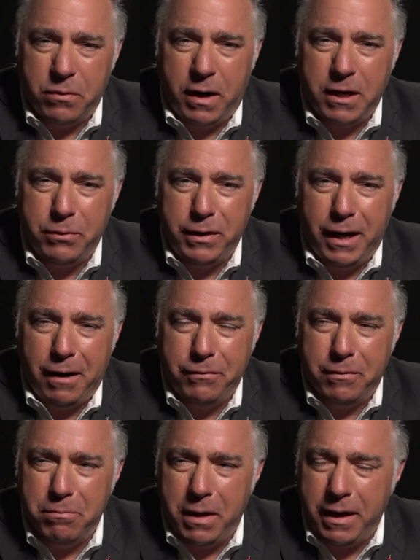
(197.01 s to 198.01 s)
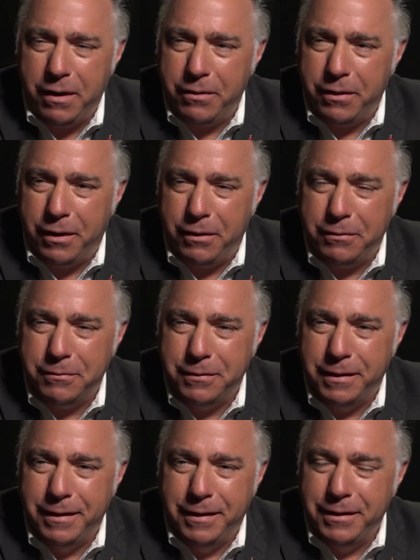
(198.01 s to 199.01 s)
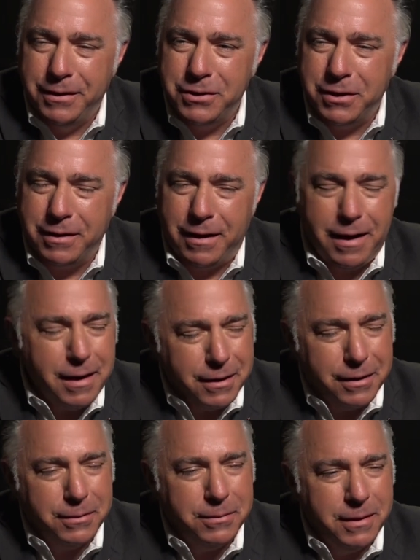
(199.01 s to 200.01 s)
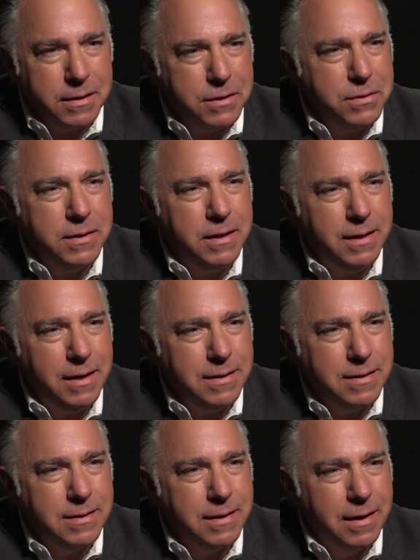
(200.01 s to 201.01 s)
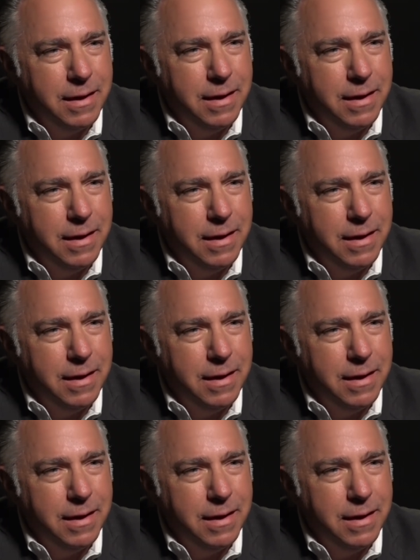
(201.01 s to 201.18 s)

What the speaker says: Why do we have the mayor of Chicago? Did you see this?